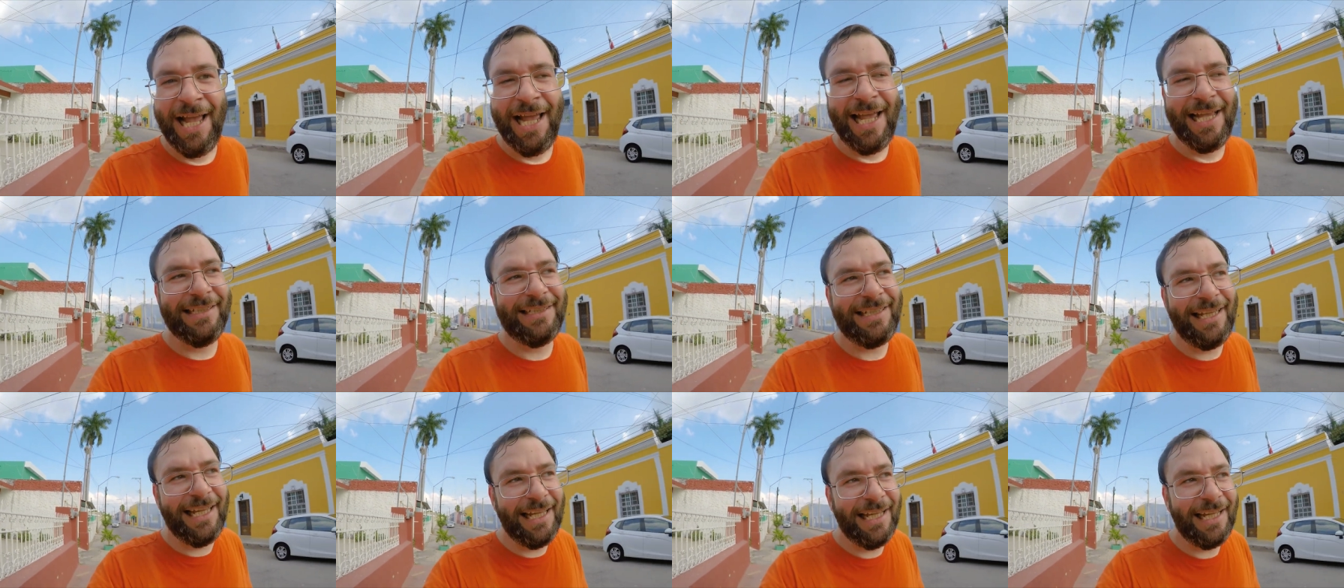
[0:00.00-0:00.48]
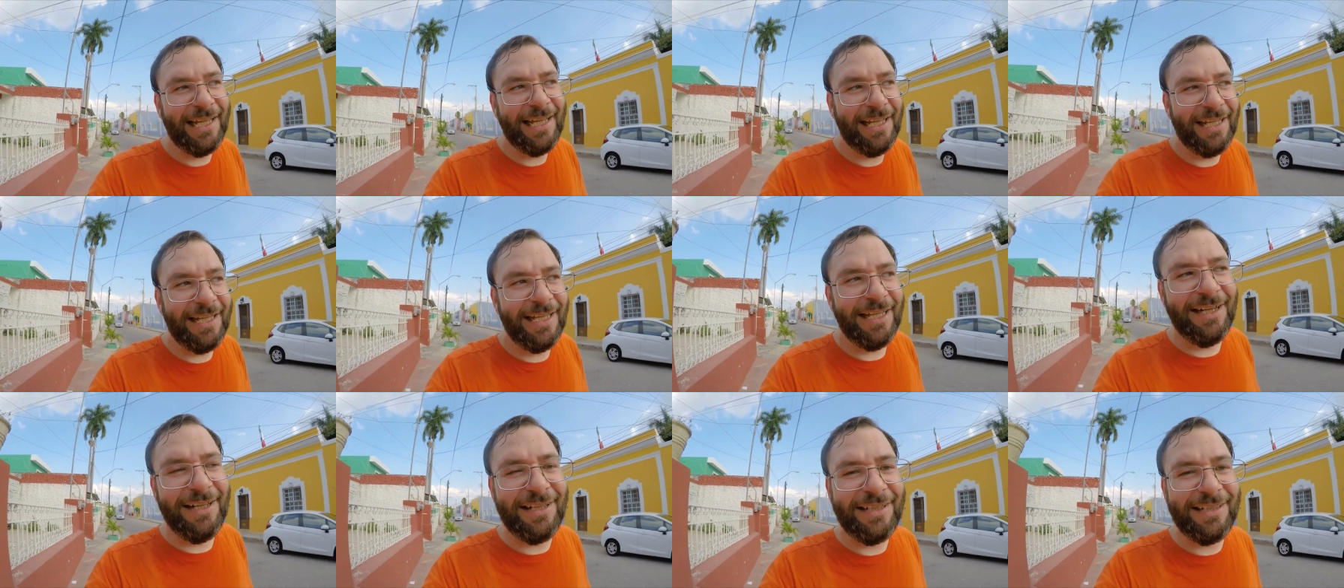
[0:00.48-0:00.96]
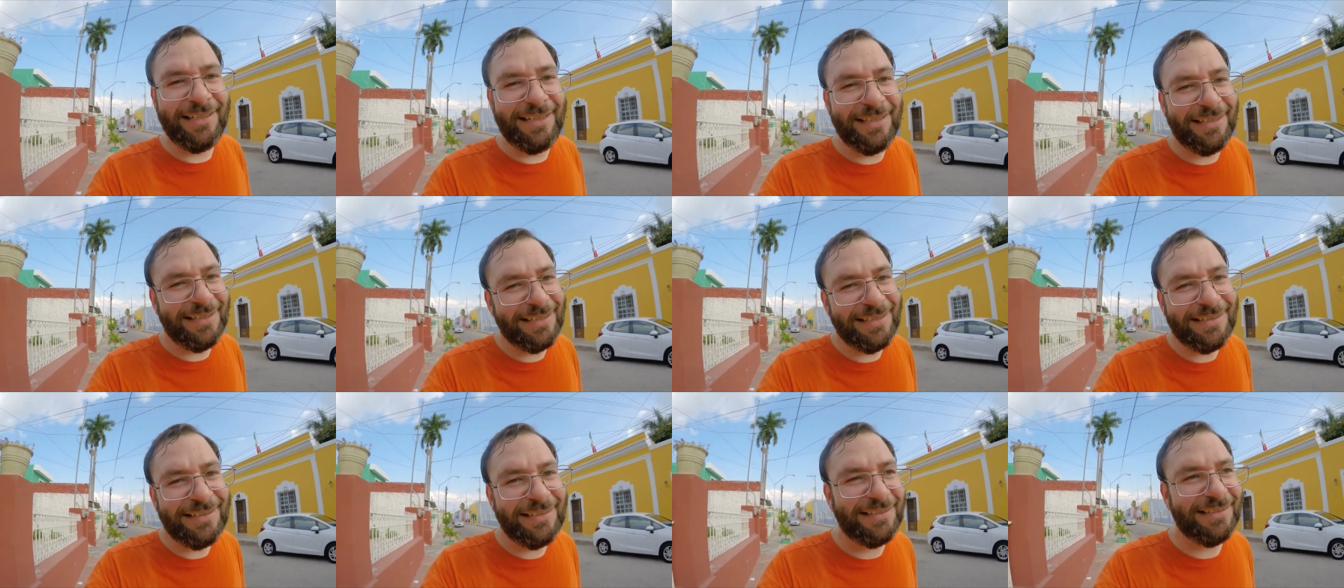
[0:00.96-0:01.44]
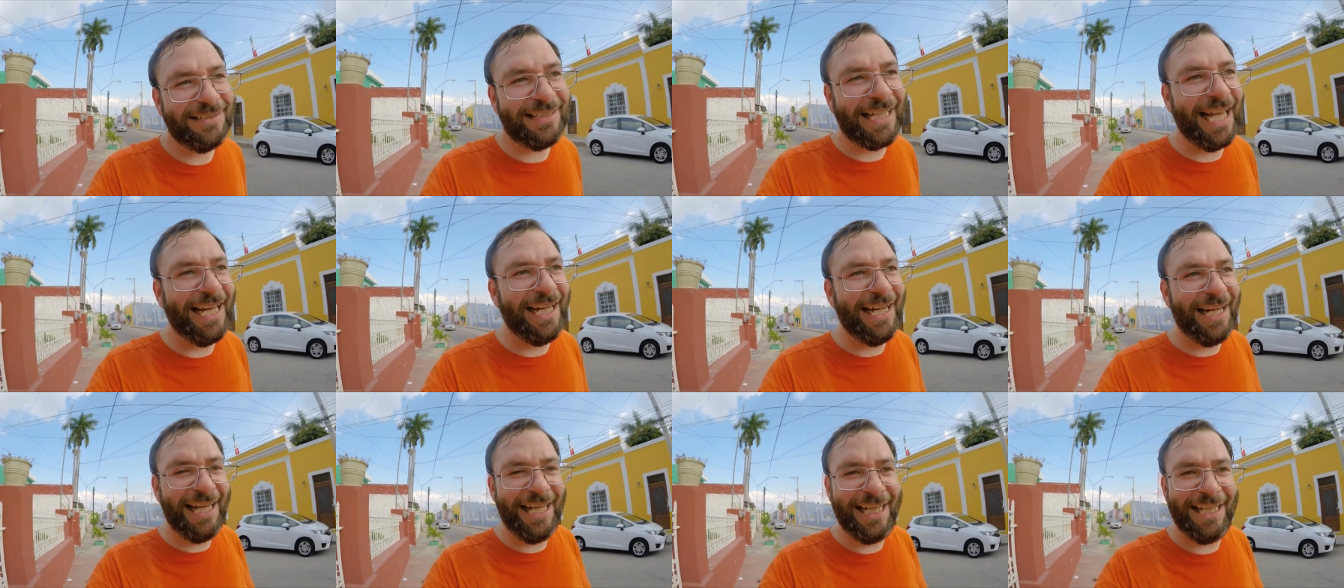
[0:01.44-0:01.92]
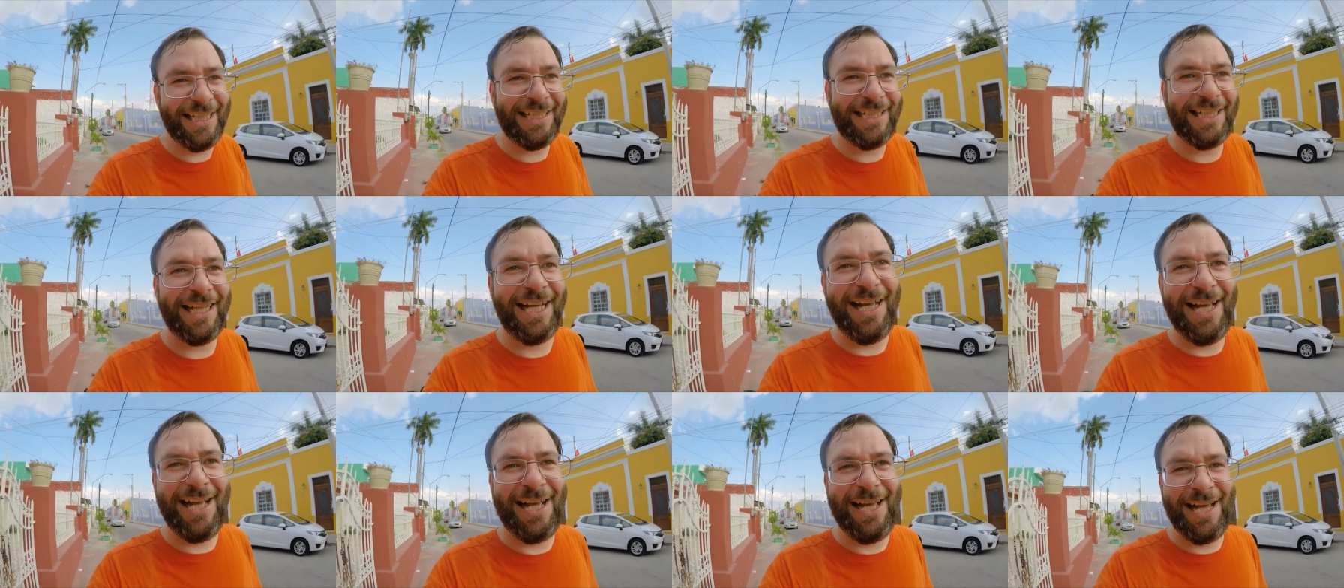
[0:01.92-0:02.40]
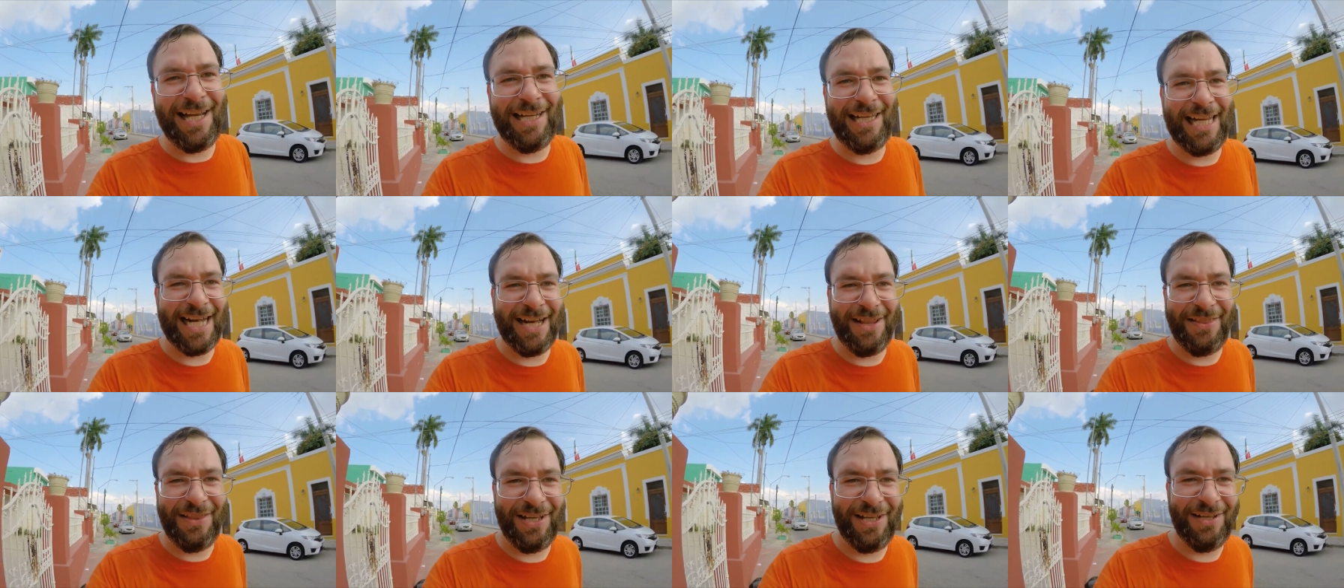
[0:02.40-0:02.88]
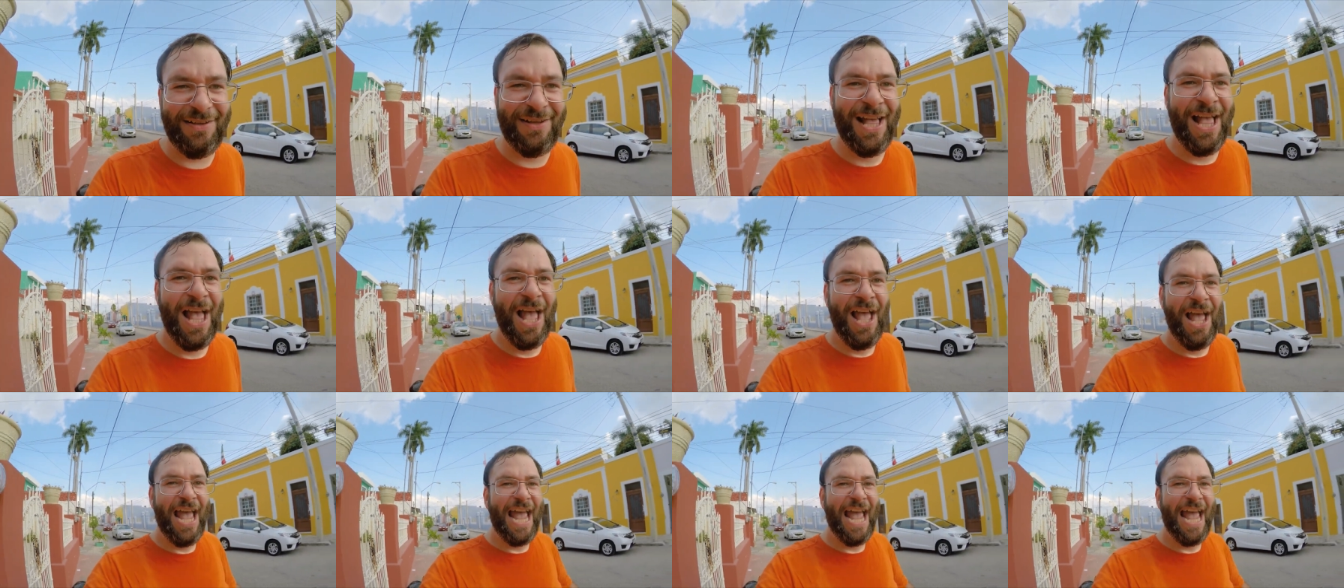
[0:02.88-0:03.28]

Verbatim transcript: it's like, you know, this is kind of like uh, a lot of the